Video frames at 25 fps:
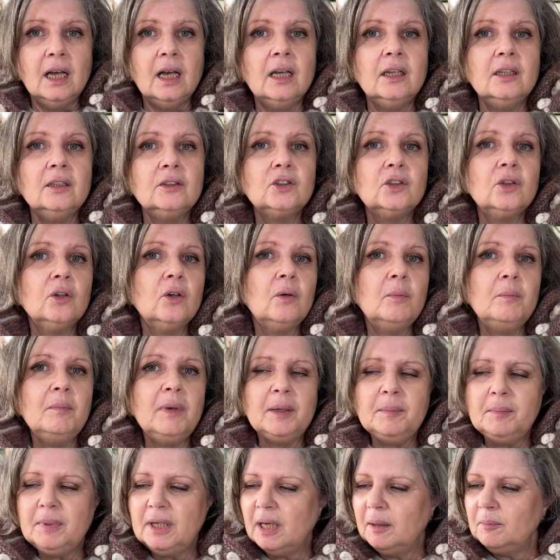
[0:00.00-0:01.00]
So
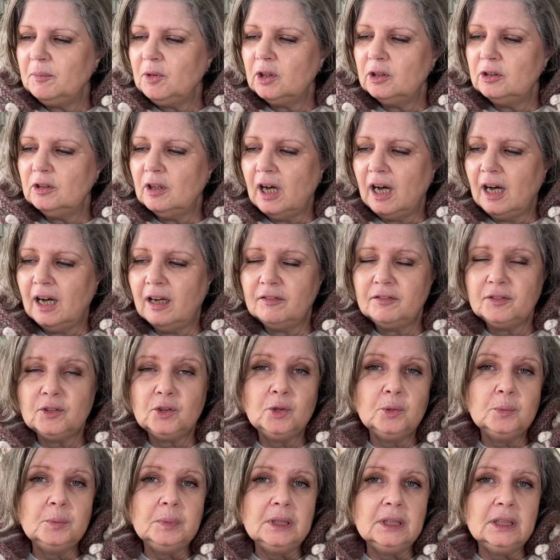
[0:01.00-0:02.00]
maybe I'm going to have
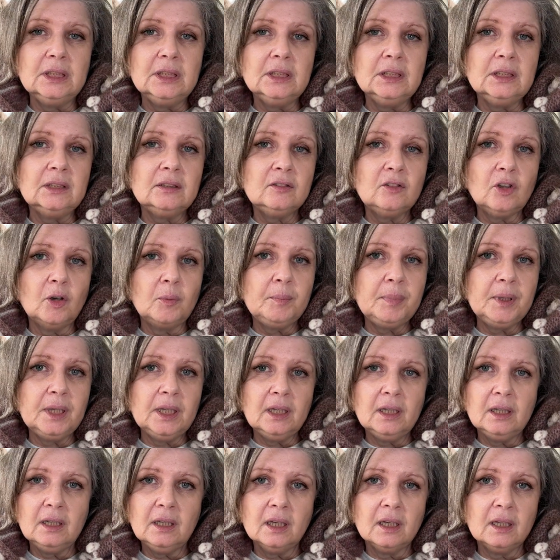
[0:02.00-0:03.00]
to be
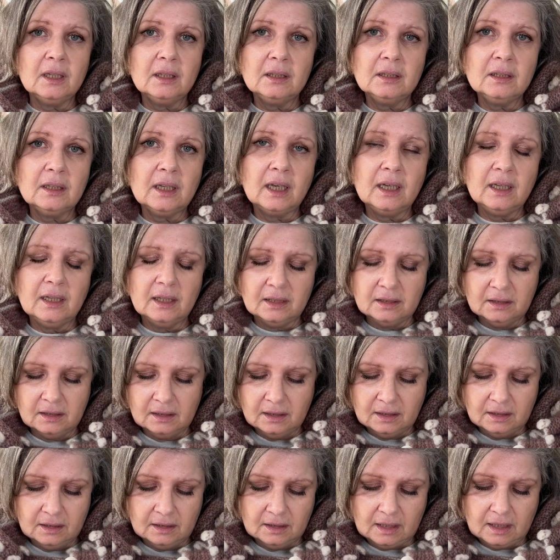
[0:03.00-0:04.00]
stopping
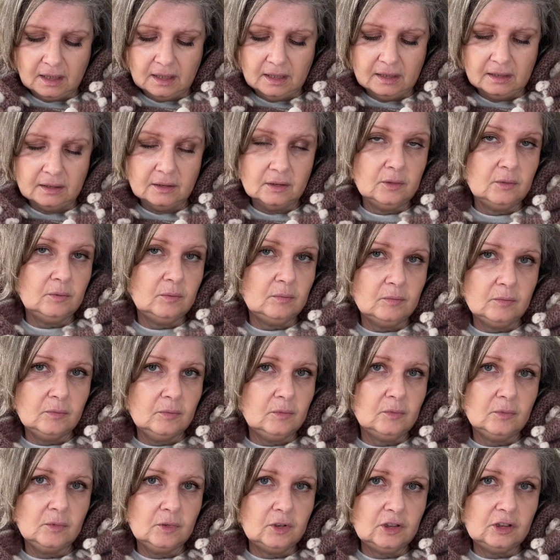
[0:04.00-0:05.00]

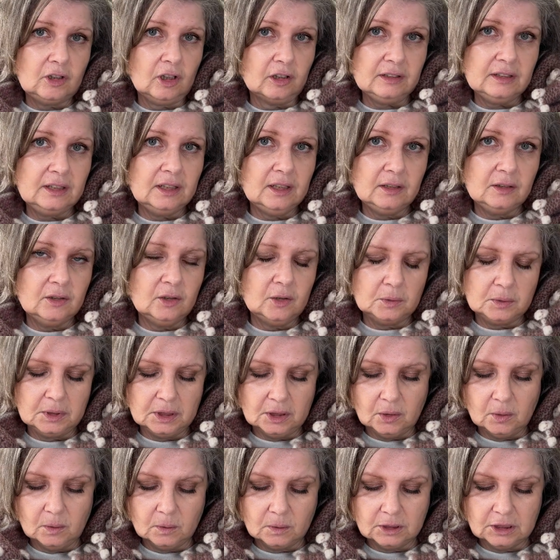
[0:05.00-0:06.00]
and starting the
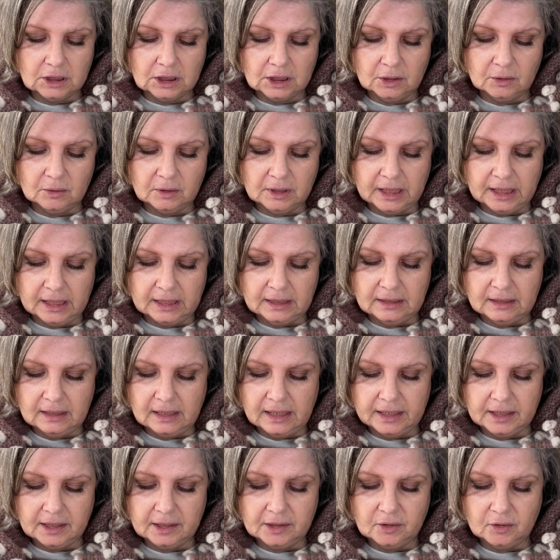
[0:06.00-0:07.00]
recording again
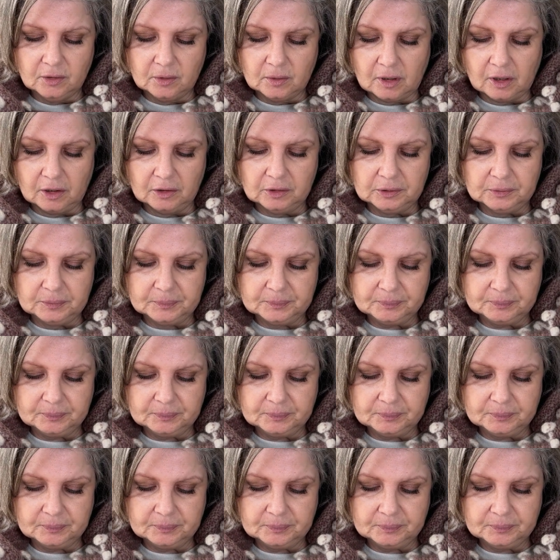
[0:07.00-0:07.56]
later on.